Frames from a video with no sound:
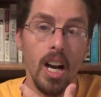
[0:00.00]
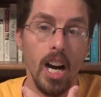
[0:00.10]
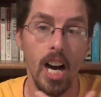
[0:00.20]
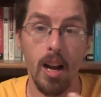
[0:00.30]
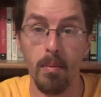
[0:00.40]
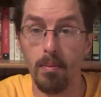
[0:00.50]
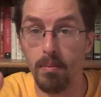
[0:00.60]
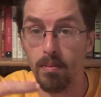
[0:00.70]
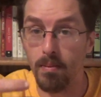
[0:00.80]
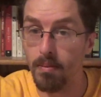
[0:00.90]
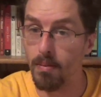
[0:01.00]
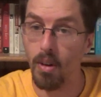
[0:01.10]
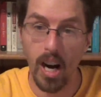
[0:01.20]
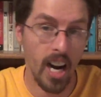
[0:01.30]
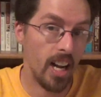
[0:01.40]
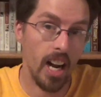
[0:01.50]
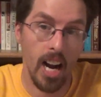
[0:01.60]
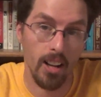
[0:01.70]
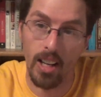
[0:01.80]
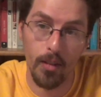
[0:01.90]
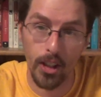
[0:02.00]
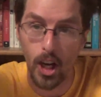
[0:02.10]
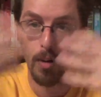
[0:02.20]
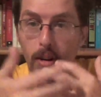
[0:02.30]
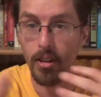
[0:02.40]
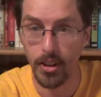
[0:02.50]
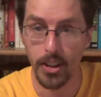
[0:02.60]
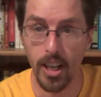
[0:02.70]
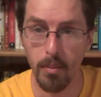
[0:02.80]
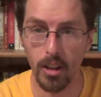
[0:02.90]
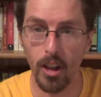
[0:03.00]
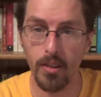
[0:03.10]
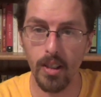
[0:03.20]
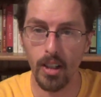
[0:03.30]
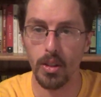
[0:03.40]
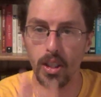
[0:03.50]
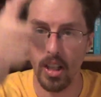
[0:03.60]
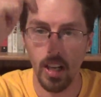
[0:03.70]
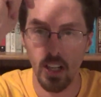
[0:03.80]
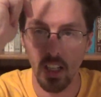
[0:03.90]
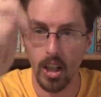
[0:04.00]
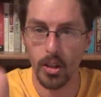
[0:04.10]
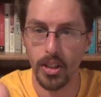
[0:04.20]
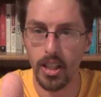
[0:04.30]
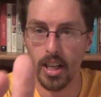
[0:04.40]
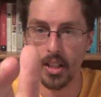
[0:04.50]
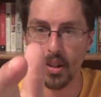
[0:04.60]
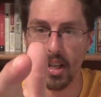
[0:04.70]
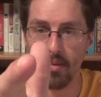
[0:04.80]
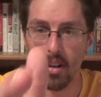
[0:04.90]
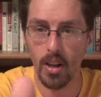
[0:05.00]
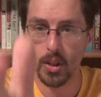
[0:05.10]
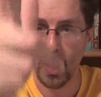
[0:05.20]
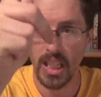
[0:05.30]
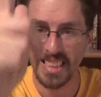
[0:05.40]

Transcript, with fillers: I'm, I, I love to comment with you down below, folks. I'll see you next time, folks.